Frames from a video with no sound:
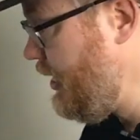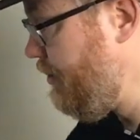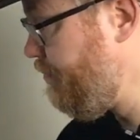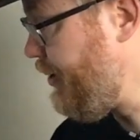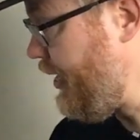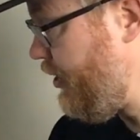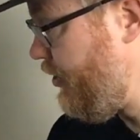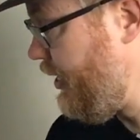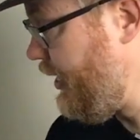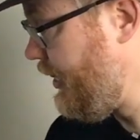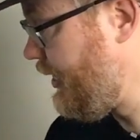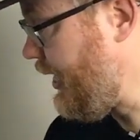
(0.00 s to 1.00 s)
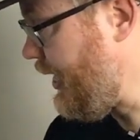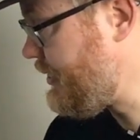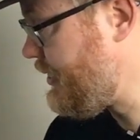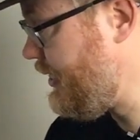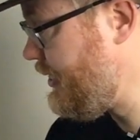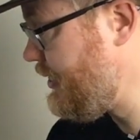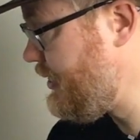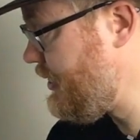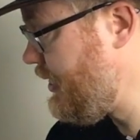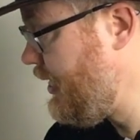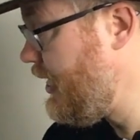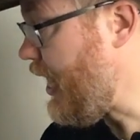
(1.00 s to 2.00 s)
parallel
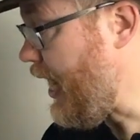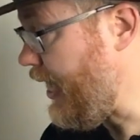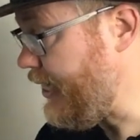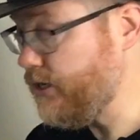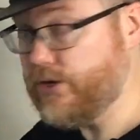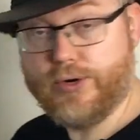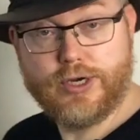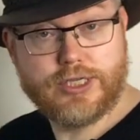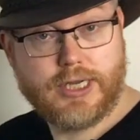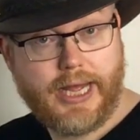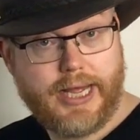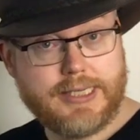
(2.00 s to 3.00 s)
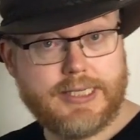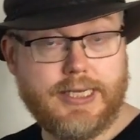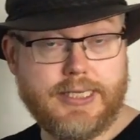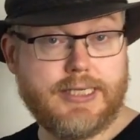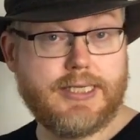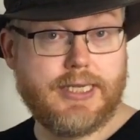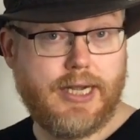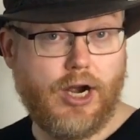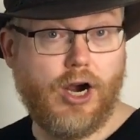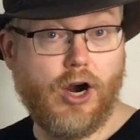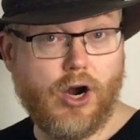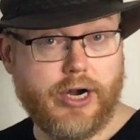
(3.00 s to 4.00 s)
cousins and cross cousins
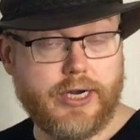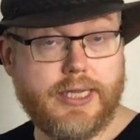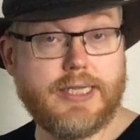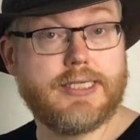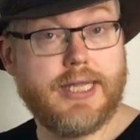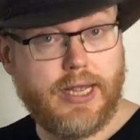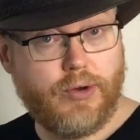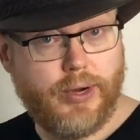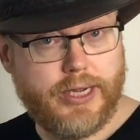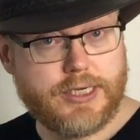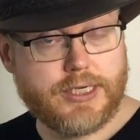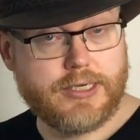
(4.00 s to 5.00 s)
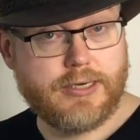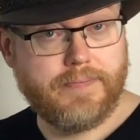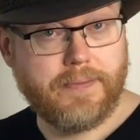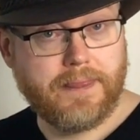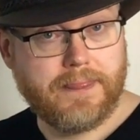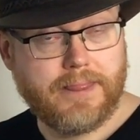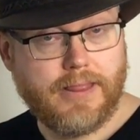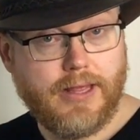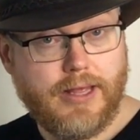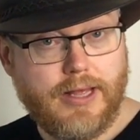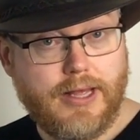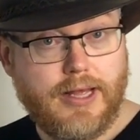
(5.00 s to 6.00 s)
are distinguished,
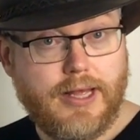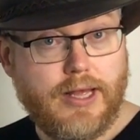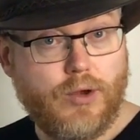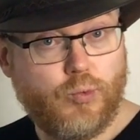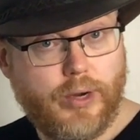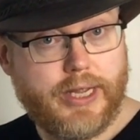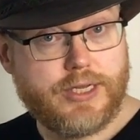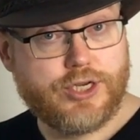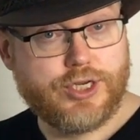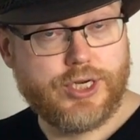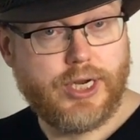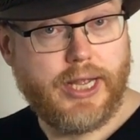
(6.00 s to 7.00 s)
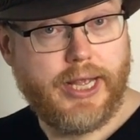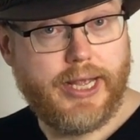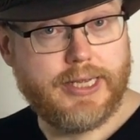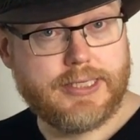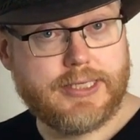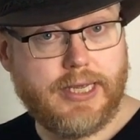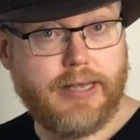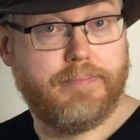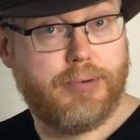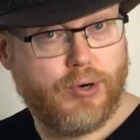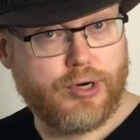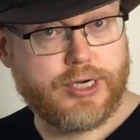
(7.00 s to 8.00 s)
which is
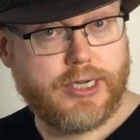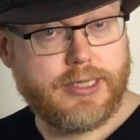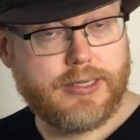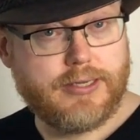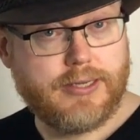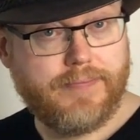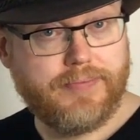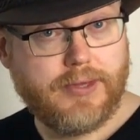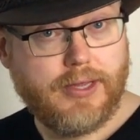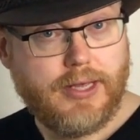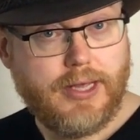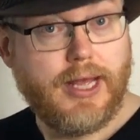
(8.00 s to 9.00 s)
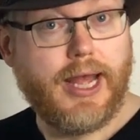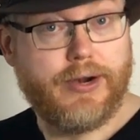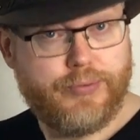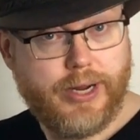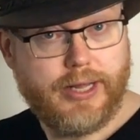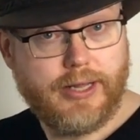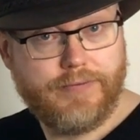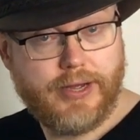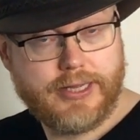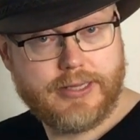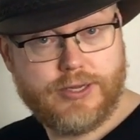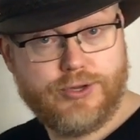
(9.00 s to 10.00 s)
important and
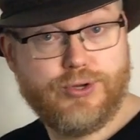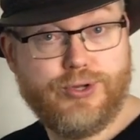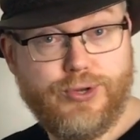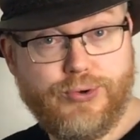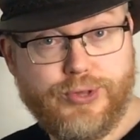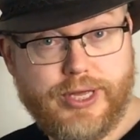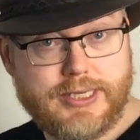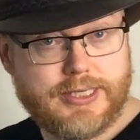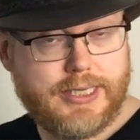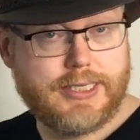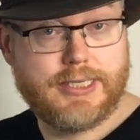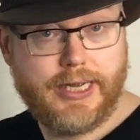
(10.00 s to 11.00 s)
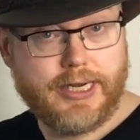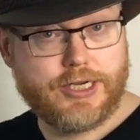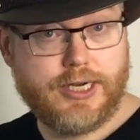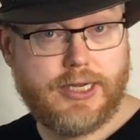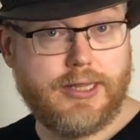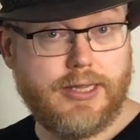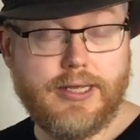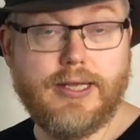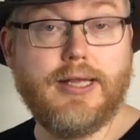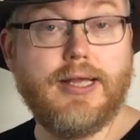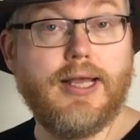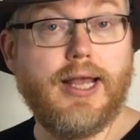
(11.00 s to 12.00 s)
relevant to do this distinction
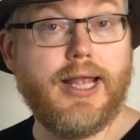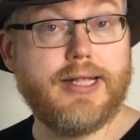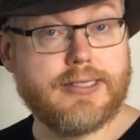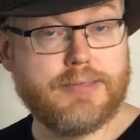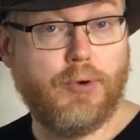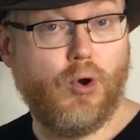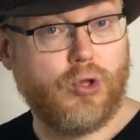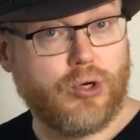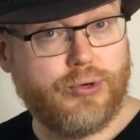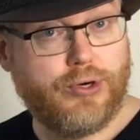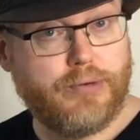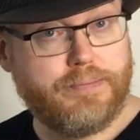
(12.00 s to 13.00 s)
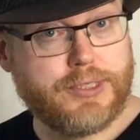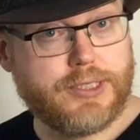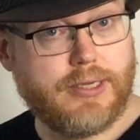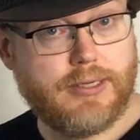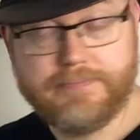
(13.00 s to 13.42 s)
in small groups.